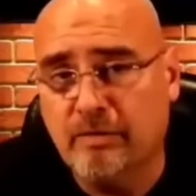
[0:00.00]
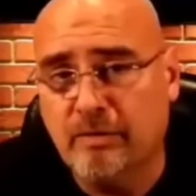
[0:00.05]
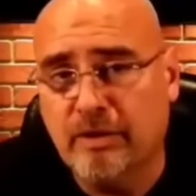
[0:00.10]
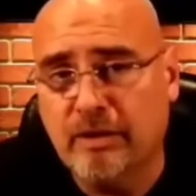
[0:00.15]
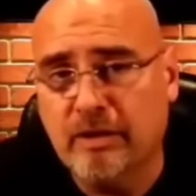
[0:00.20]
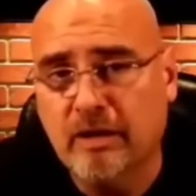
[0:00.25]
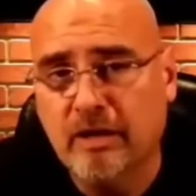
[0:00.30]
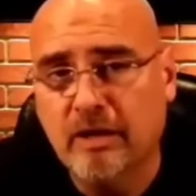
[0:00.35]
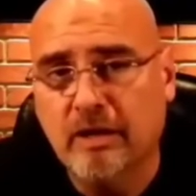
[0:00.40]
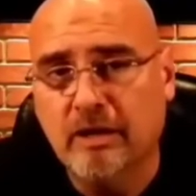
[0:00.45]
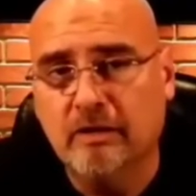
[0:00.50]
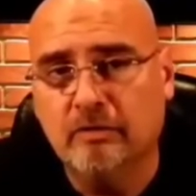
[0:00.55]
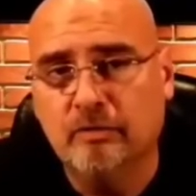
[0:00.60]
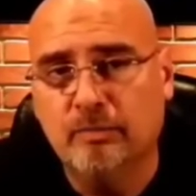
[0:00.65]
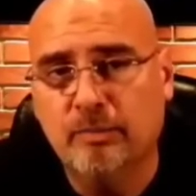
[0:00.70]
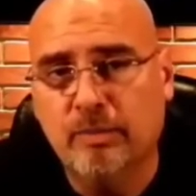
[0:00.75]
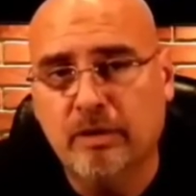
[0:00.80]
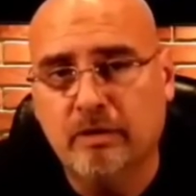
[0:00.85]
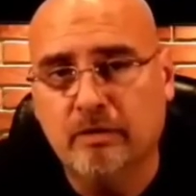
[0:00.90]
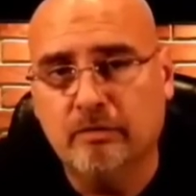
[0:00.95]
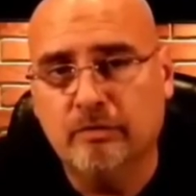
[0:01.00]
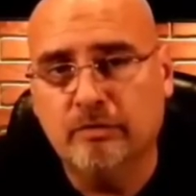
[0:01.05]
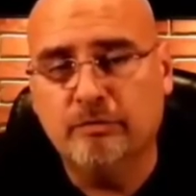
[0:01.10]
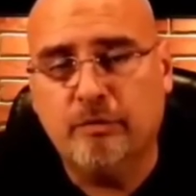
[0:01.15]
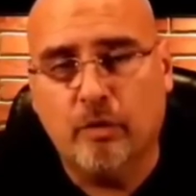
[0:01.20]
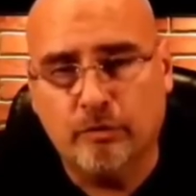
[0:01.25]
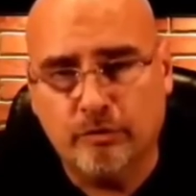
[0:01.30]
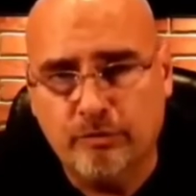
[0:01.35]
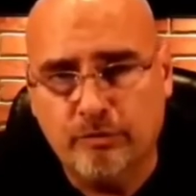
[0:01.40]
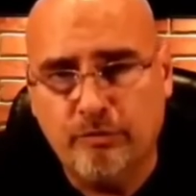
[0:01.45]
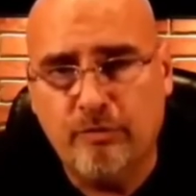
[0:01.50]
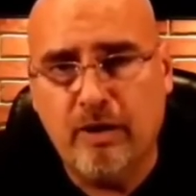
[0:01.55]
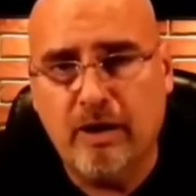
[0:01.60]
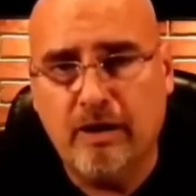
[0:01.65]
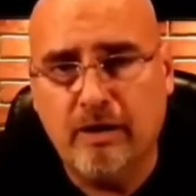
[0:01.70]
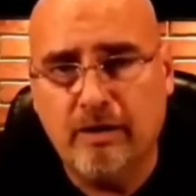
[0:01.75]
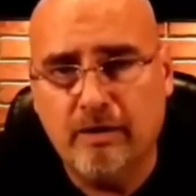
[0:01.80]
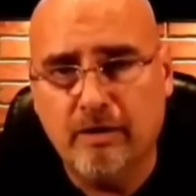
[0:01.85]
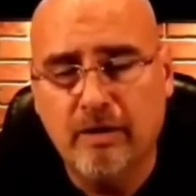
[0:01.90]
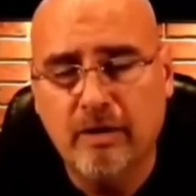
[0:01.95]
think is
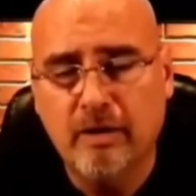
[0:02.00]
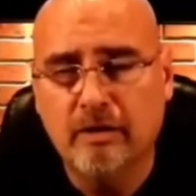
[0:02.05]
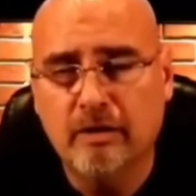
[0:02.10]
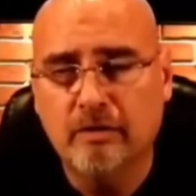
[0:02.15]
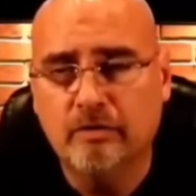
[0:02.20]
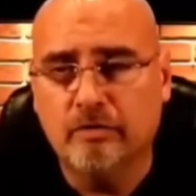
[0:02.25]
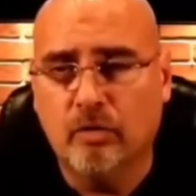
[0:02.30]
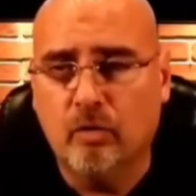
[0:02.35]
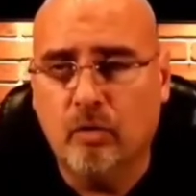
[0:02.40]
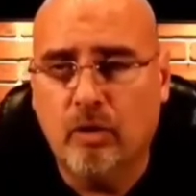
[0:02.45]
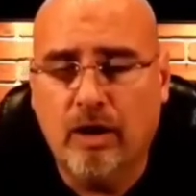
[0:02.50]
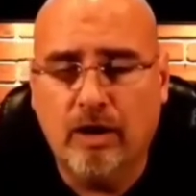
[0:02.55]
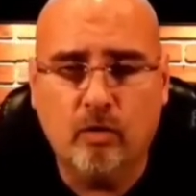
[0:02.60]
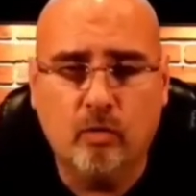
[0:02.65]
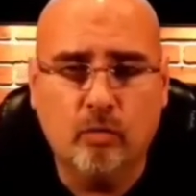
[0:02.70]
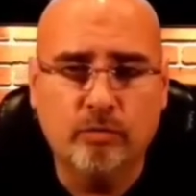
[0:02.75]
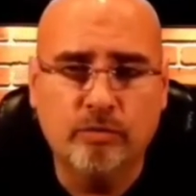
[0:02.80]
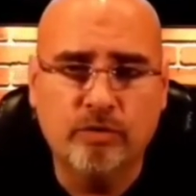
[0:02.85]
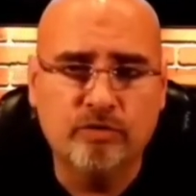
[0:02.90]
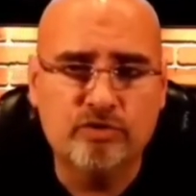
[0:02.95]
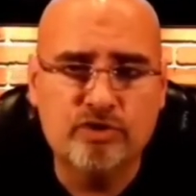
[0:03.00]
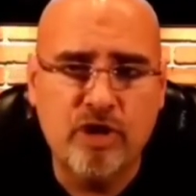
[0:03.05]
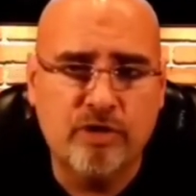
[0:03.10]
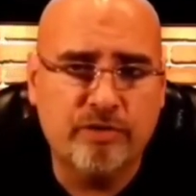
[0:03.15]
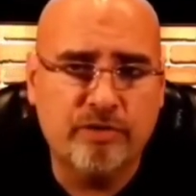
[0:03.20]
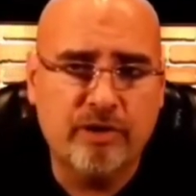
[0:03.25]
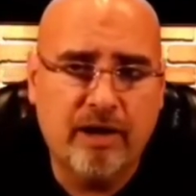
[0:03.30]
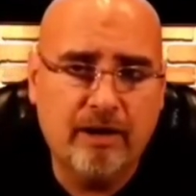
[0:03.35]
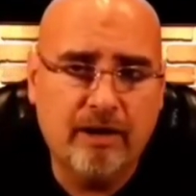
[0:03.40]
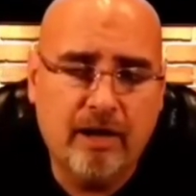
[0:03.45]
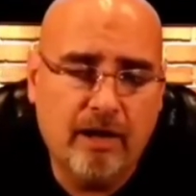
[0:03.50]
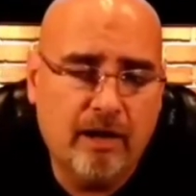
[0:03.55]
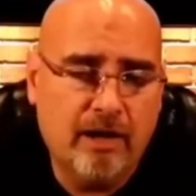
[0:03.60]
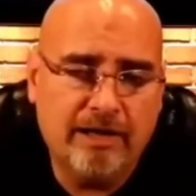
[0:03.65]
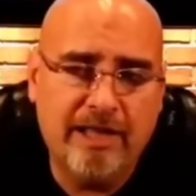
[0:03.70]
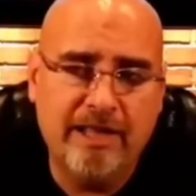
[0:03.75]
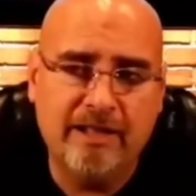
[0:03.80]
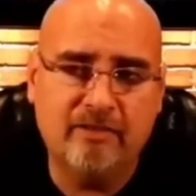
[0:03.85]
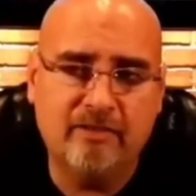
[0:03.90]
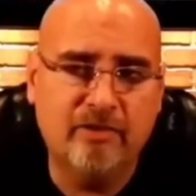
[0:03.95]
falsified. So there's nothing, I
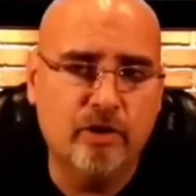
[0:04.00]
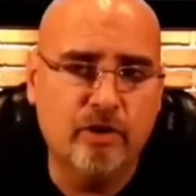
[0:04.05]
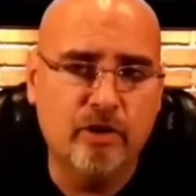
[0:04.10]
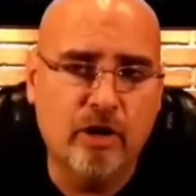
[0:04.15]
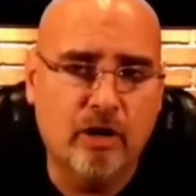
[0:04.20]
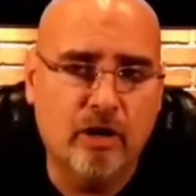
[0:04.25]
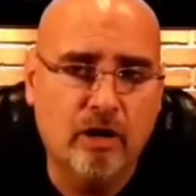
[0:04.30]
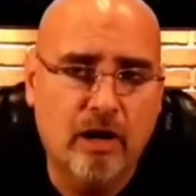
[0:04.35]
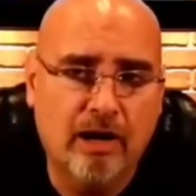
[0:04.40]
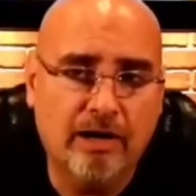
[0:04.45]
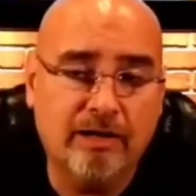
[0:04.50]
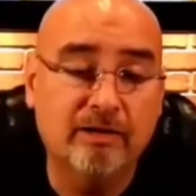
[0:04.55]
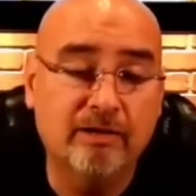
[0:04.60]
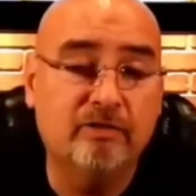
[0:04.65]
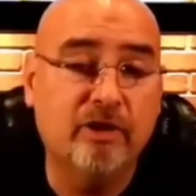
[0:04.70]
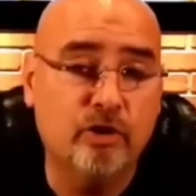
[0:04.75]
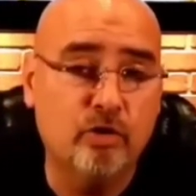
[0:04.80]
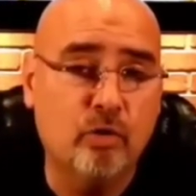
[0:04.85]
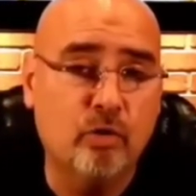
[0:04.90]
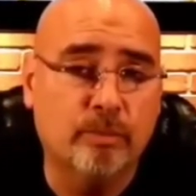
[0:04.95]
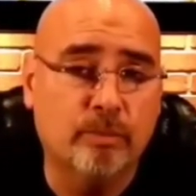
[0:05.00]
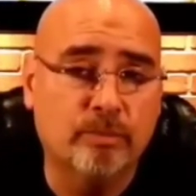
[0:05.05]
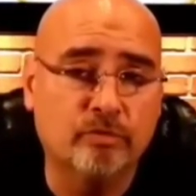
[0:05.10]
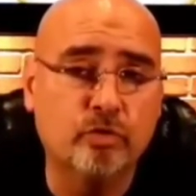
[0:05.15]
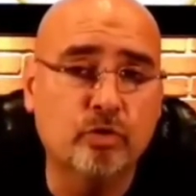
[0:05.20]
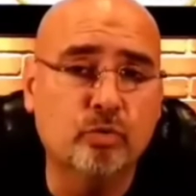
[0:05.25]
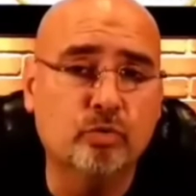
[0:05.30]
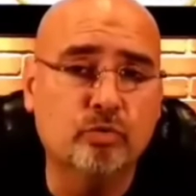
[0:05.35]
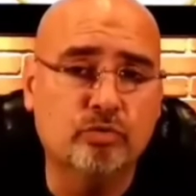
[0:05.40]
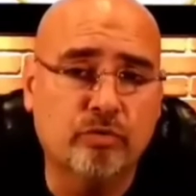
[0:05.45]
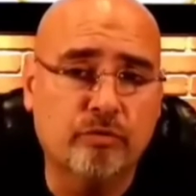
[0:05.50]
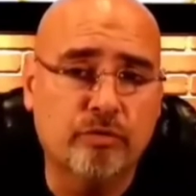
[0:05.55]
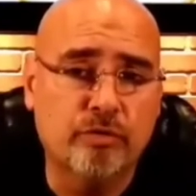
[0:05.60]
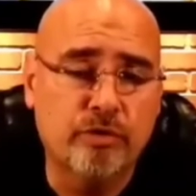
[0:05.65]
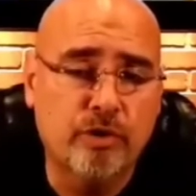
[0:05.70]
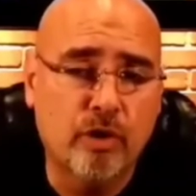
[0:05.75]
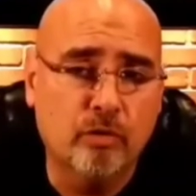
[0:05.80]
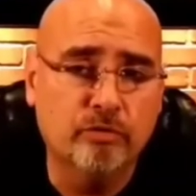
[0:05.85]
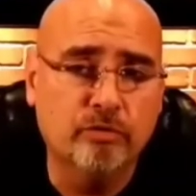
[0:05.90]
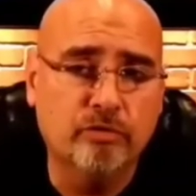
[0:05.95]
can't tell you, I can tell you I'm a student of the
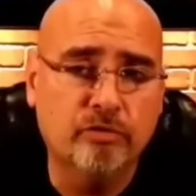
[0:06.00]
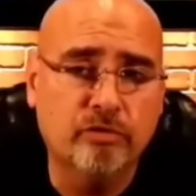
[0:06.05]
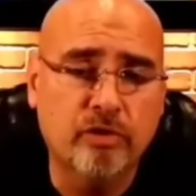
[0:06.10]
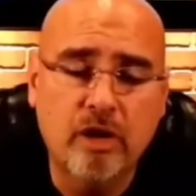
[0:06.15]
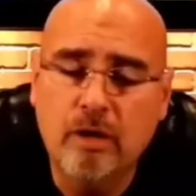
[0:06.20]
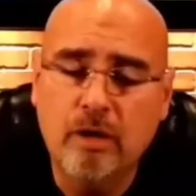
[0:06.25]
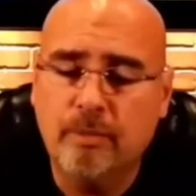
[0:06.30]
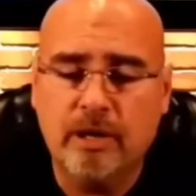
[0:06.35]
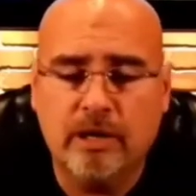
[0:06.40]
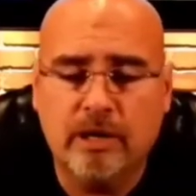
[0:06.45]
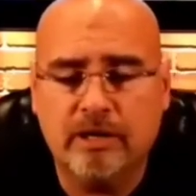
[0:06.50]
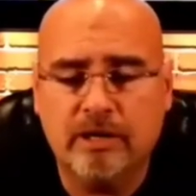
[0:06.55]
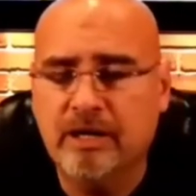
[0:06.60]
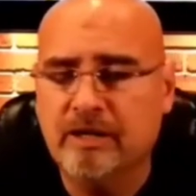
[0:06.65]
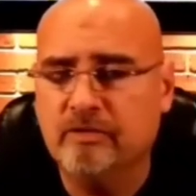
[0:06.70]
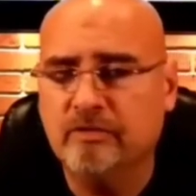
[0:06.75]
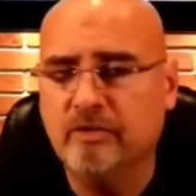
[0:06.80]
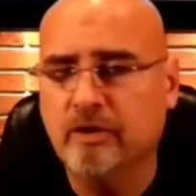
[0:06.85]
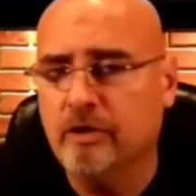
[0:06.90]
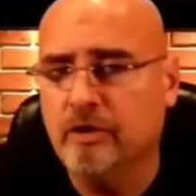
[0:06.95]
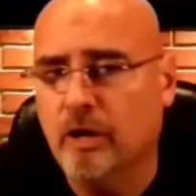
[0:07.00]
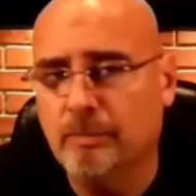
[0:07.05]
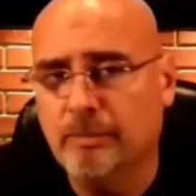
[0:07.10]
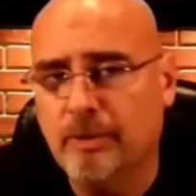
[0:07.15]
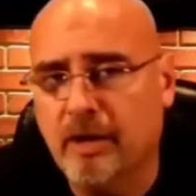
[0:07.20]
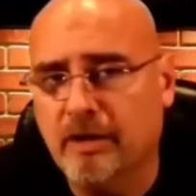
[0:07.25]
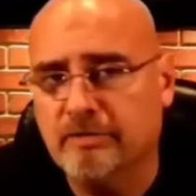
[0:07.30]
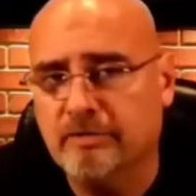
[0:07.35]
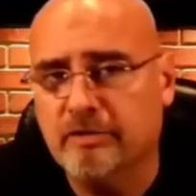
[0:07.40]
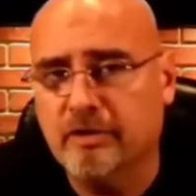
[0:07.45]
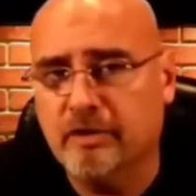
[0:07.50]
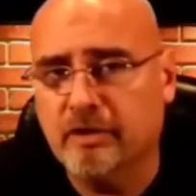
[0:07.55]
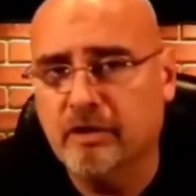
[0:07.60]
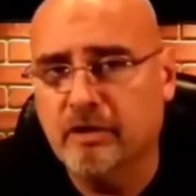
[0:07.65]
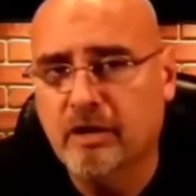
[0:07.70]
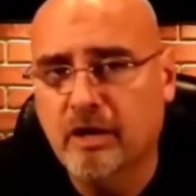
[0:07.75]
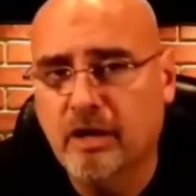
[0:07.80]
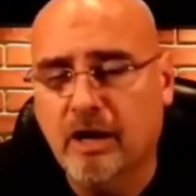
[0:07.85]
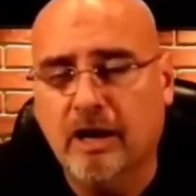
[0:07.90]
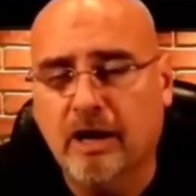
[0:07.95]
Gnosis, but I can't tell you I'm Gnostic.
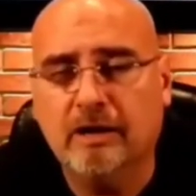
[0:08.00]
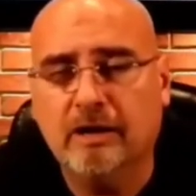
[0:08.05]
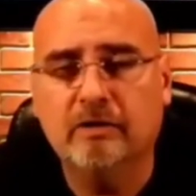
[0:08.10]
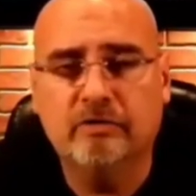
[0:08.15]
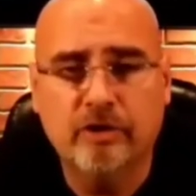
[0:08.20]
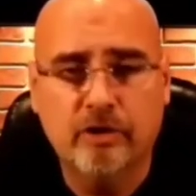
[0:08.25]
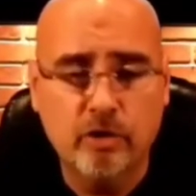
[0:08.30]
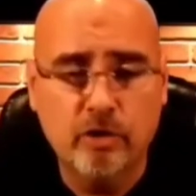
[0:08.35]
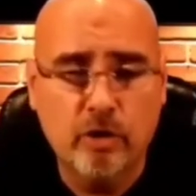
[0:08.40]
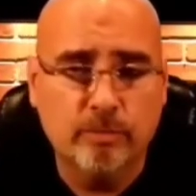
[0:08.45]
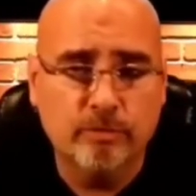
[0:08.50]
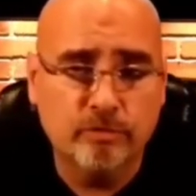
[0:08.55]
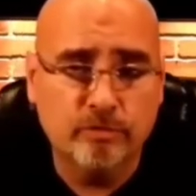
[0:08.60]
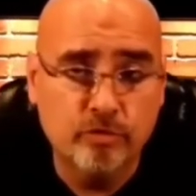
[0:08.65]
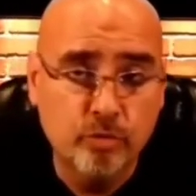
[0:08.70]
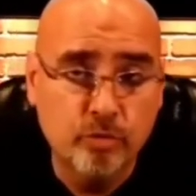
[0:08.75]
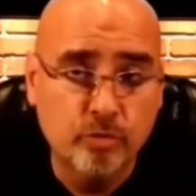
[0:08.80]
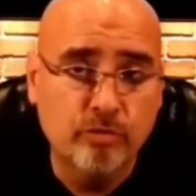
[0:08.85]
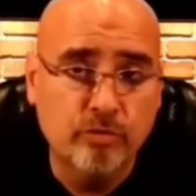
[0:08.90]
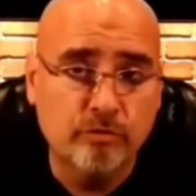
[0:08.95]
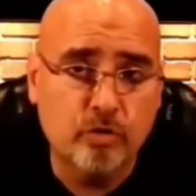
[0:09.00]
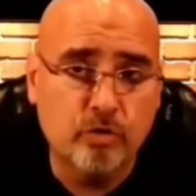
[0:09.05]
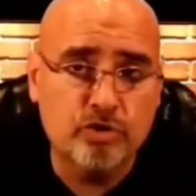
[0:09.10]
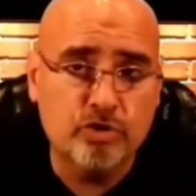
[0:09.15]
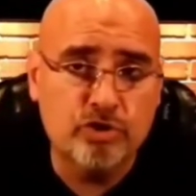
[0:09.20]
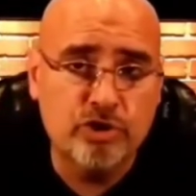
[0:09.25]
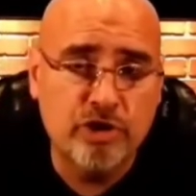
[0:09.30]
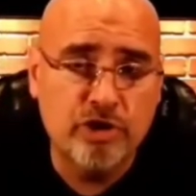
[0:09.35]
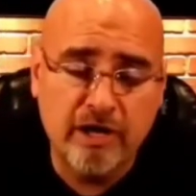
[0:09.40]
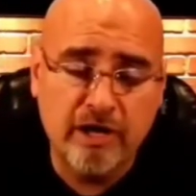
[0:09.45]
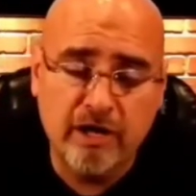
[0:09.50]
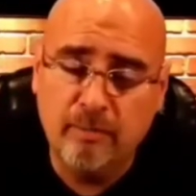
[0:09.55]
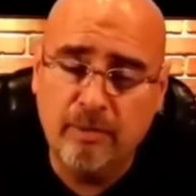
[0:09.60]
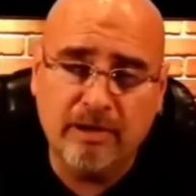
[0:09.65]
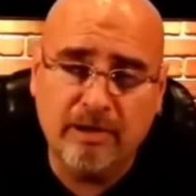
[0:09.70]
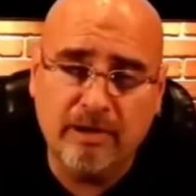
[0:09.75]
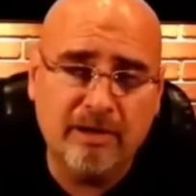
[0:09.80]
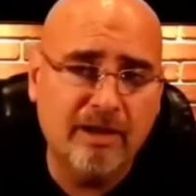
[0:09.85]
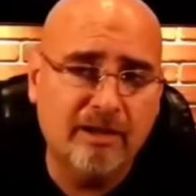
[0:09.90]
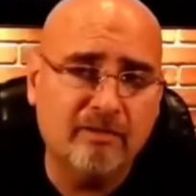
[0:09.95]
I can tell you I'm a student of Christianity,
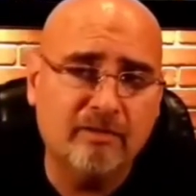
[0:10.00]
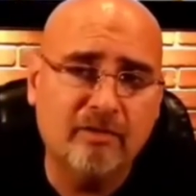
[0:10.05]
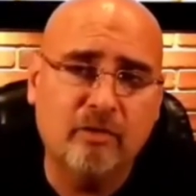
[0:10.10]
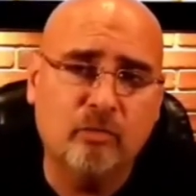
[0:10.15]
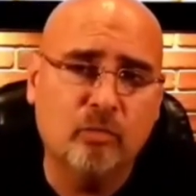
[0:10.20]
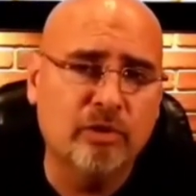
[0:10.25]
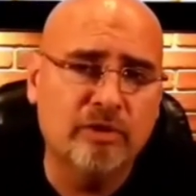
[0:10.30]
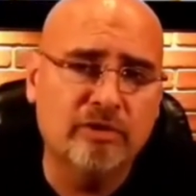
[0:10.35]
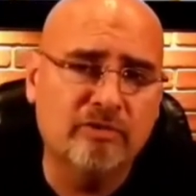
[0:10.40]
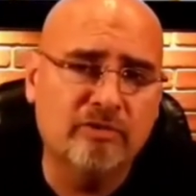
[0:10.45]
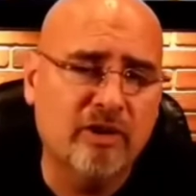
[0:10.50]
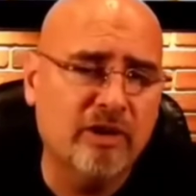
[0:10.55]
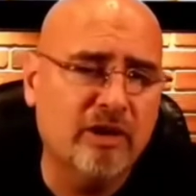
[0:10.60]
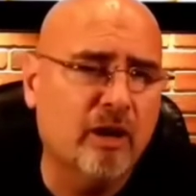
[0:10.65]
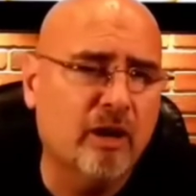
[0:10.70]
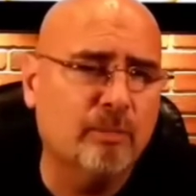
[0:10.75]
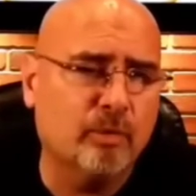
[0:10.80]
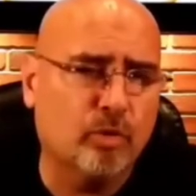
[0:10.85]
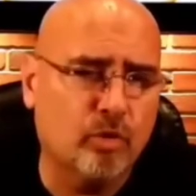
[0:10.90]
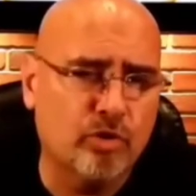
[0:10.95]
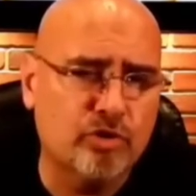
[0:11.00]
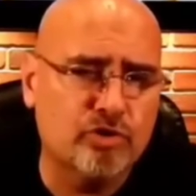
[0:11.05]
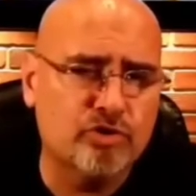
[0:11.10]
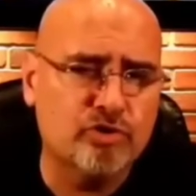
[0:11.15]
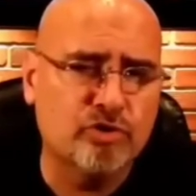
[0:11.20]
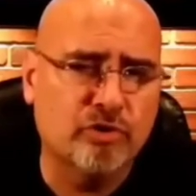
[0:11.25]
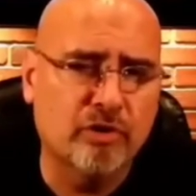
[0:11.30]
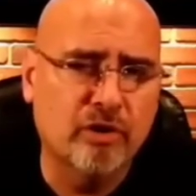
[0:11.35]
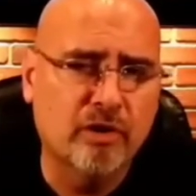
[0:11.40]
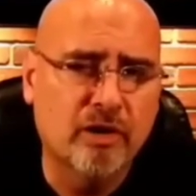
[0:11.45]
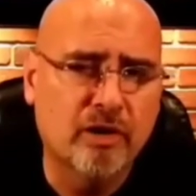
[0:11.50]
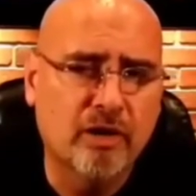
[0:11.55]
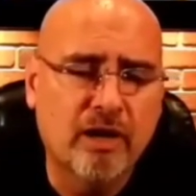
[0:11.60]
but I can't really tell you I'm a Christian.